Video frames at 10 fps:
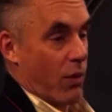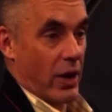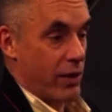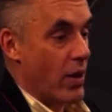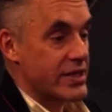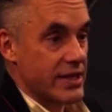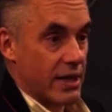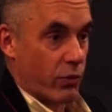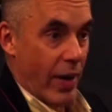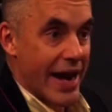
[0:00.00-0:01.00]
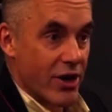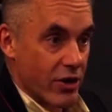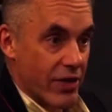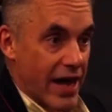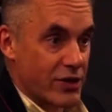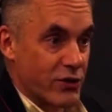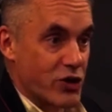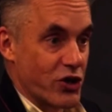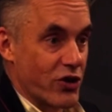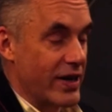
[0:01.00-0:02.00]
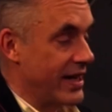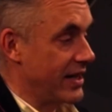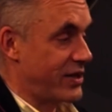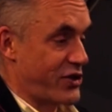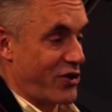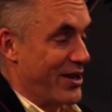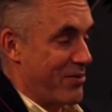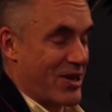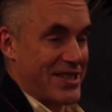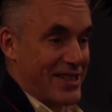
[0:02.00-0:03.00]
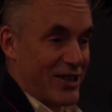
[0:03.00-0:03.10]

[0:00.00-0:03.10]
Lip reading: Well, he wasn't a waiter, that's for sure, and he certainly wasn't a